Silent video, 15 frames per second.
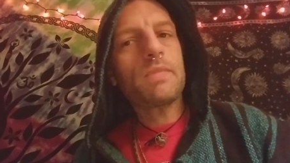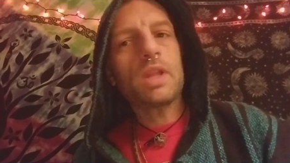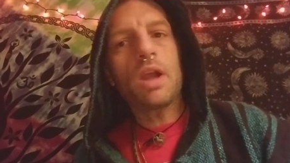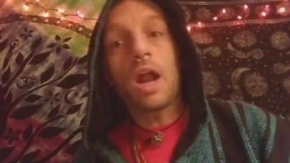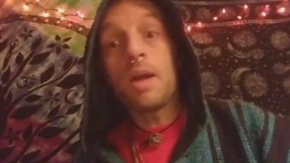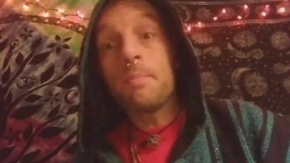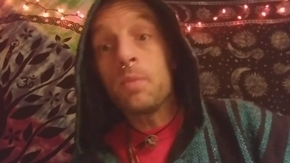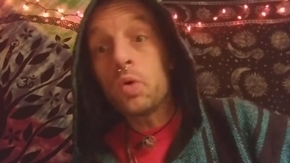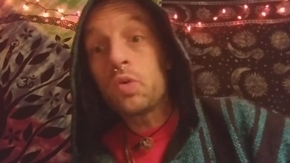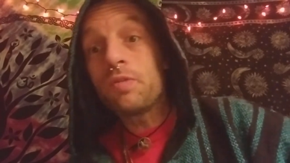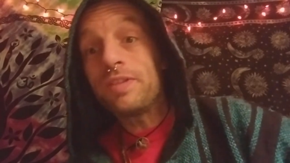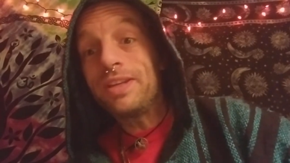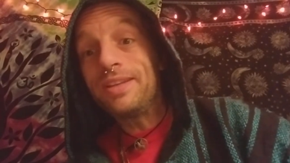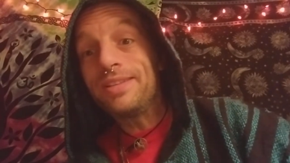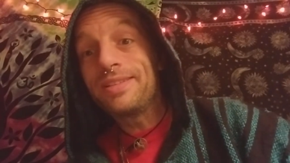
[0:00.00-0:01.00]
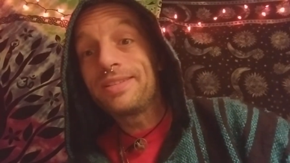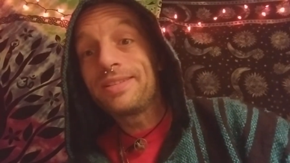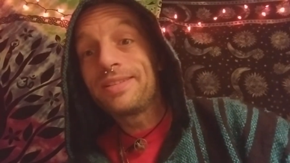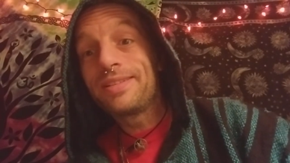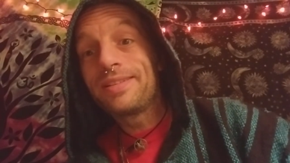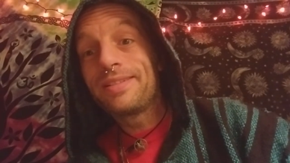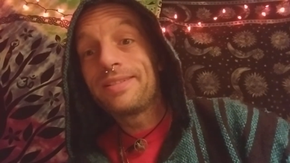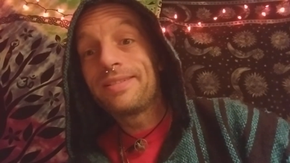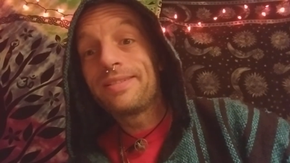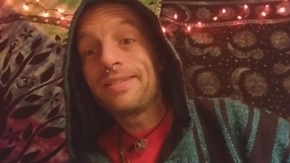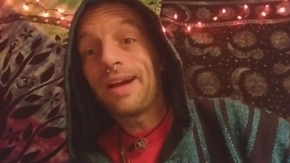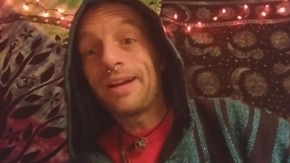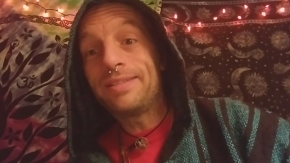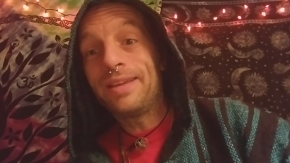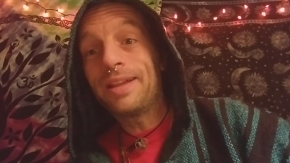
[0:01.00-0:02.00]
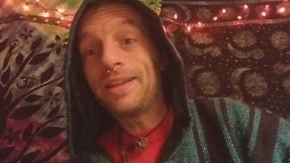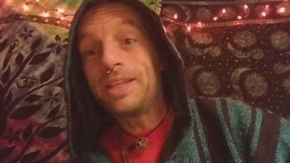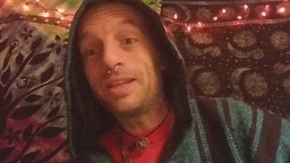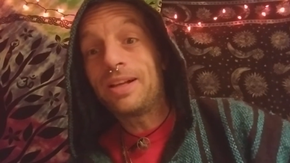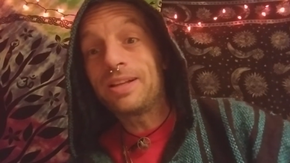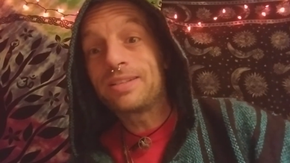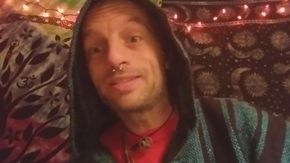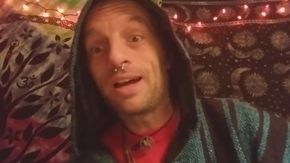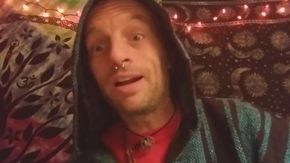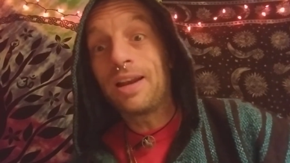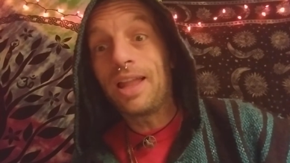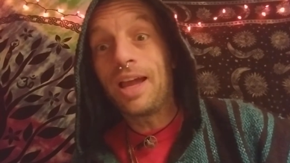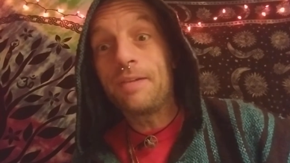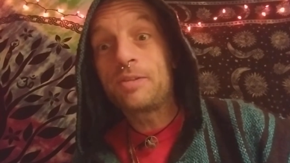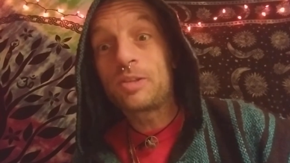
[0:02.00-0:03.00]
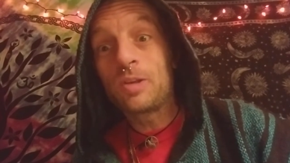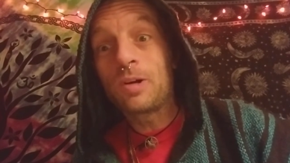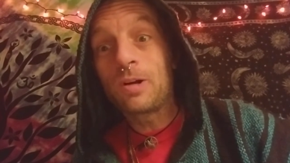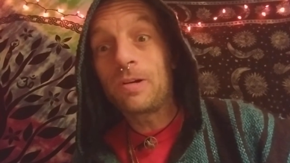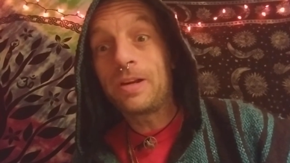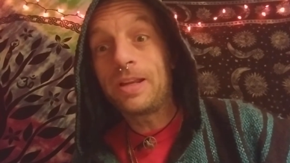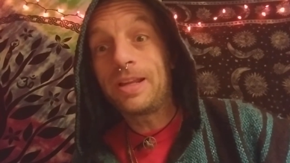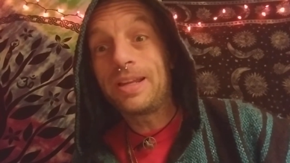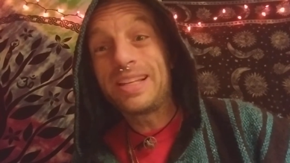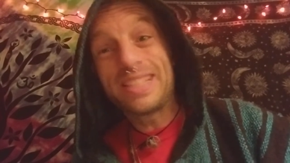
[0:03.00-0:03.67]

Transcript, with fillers: our movies are telling us our life story